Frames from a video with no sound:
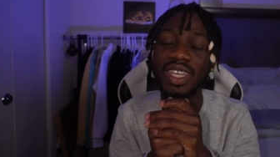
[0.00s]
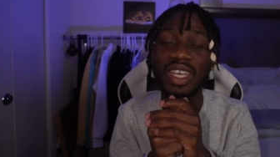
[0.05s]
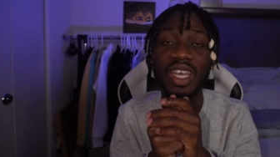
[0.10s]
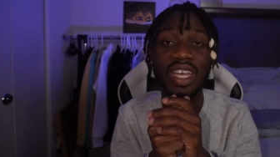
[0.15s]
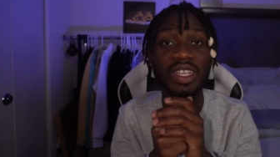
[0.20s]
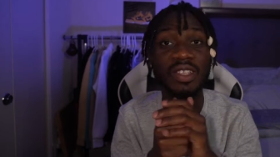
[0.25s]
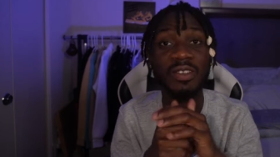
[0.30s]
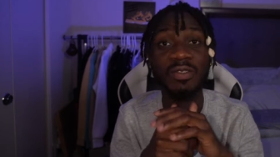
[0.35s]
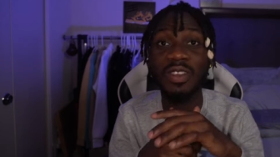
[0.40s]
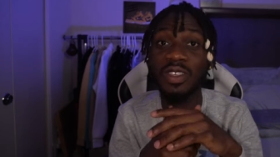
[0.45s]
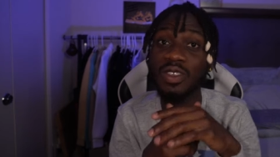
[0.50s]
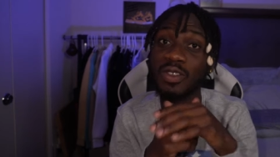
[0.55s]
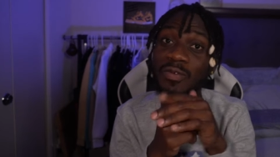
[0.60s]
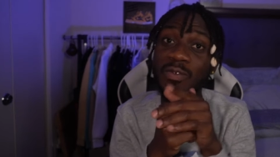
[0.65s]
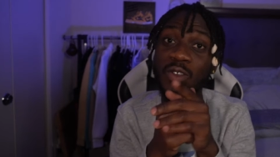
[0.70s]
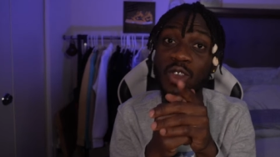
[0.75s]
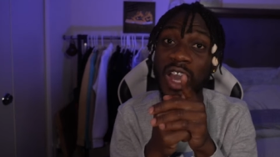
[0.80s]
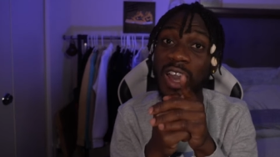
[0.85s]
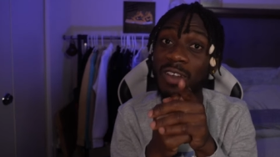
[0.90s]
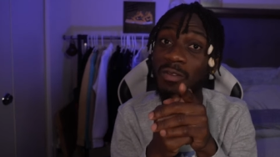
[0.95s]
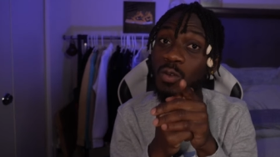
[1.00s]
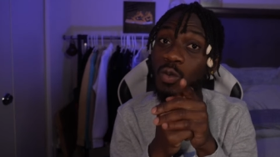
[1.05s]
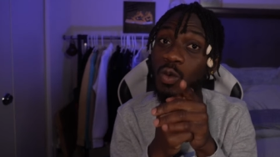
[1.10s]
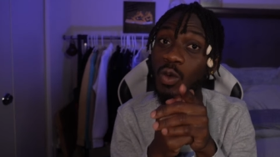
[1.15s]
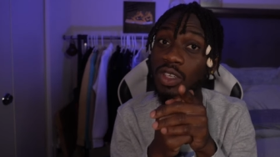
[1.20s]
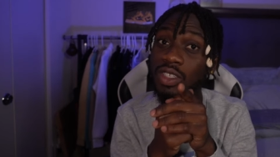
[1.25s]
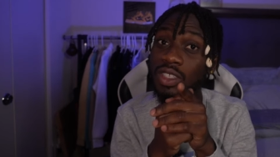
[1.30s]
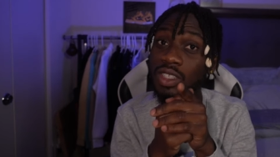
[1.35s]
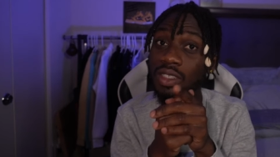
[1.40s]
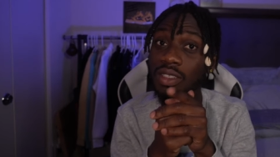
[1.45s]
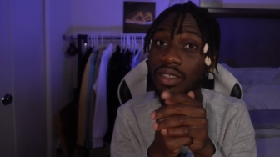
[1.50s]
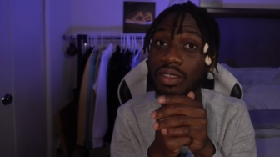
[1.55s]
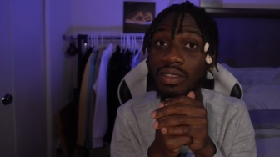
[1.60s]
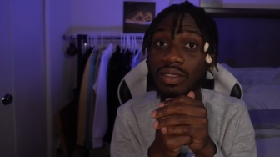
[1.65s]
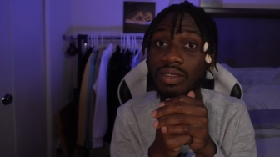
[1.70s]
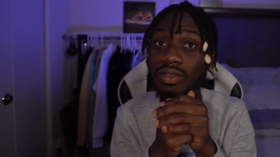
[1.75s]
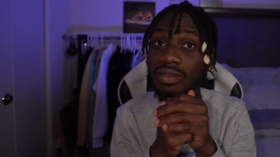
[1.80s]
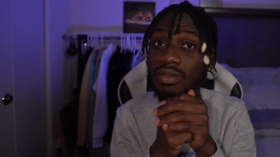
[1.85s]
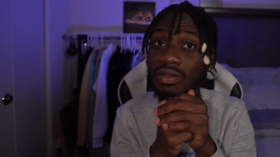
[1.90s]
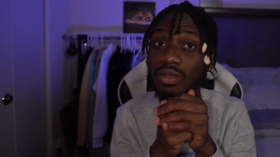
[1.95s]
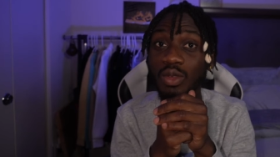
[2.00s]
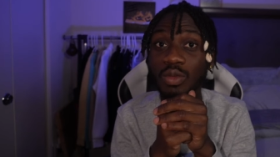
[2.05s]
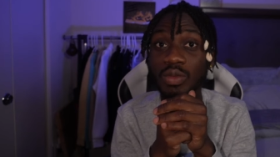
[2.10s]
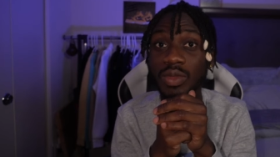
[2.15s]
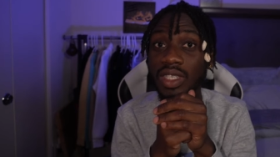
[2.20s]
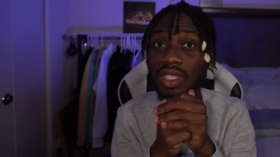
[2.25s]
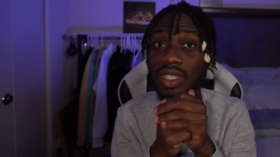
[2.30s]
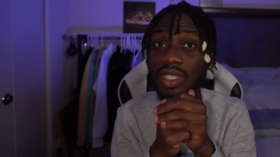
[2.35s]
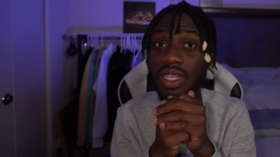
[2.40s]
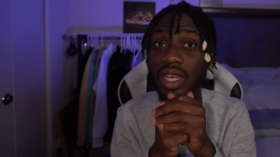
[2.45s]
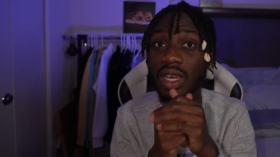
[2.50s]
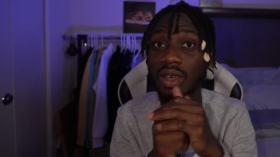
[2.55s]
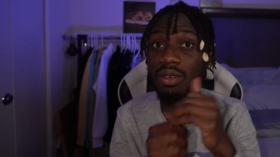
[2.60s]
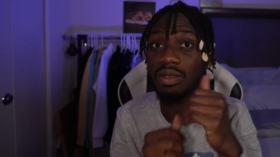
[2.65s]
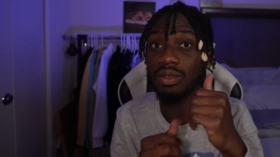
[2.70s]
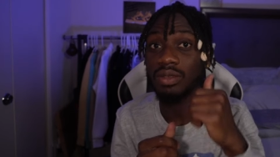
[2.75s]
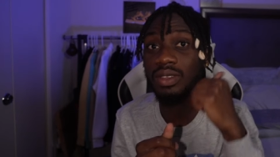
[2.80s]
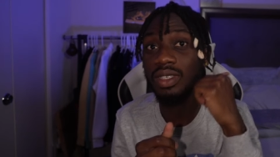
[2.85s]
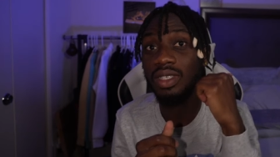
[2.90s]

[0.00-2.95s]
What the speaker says: And if you haven't watched it, you're missing out.